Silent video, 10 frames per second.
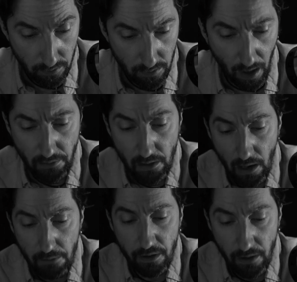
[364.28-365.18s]
Nothing
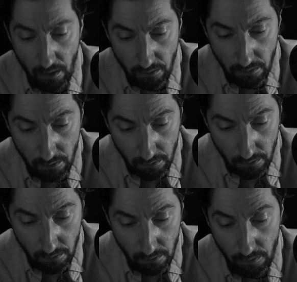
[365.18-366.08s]
can be done,
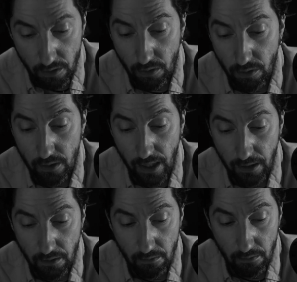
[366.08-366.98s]
returned
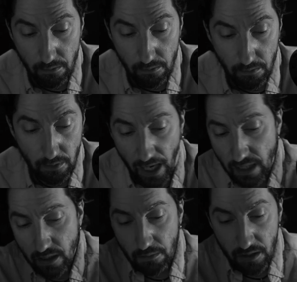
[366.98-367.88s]
Lanyon.
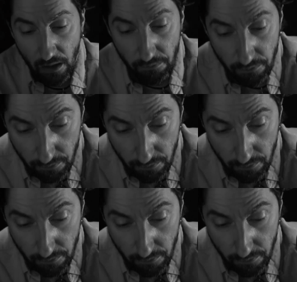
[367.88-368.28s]
Ask himself.